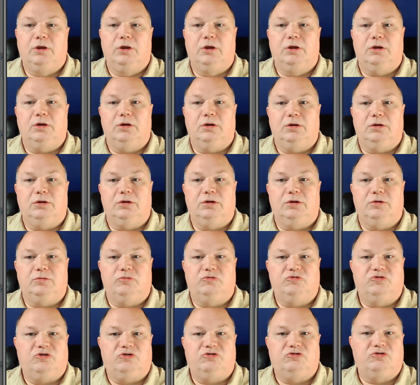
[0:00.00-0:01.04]
Uh, it
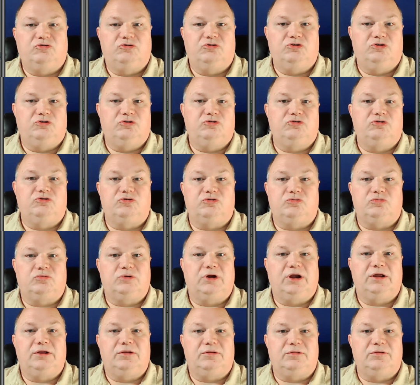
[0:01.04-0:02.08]
was also used to
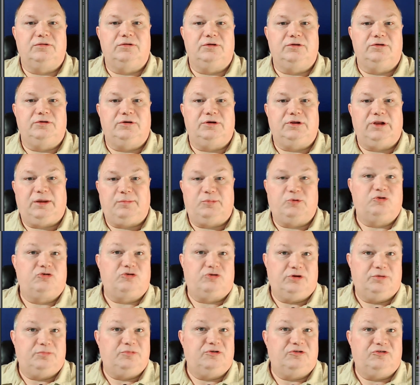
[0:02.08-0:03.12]
write the Clapper
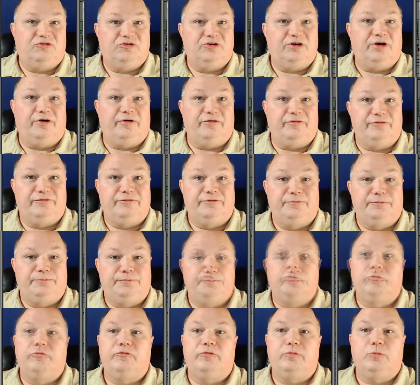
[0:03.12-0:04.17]
script itself.
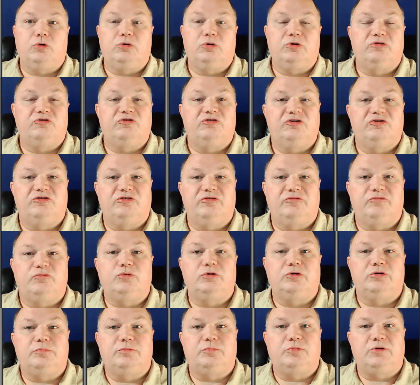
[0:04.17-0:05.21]
For more extensive
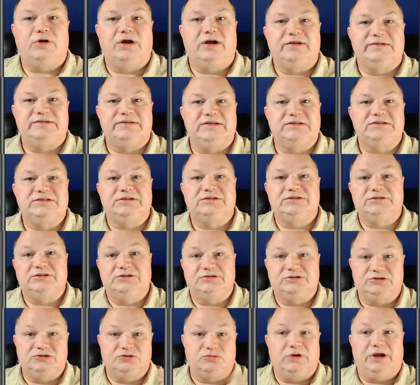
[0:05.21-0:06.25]
word processing,
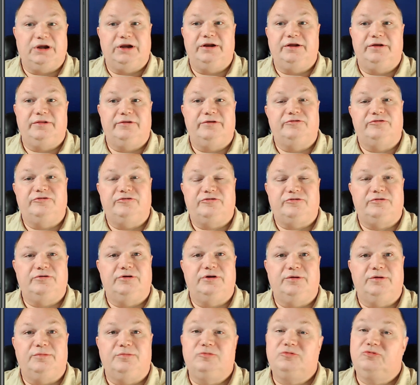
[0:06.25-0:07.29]
such as writing this
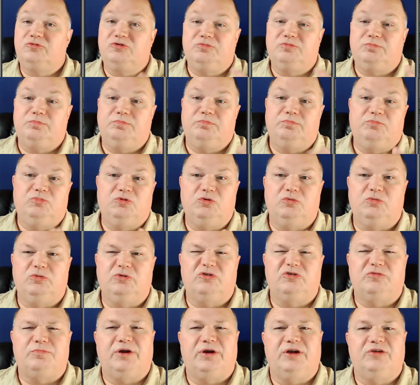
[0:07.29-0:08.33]
script, doing
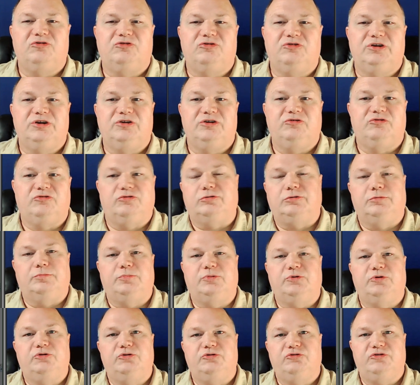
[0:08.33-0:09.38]
spreadsheets, or
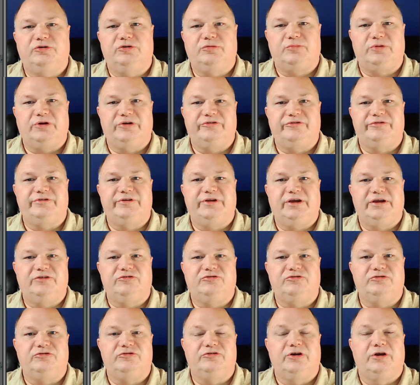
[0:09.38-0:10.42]
producing
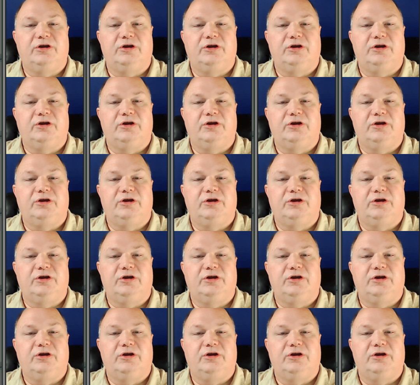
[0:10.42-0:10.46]
presentations,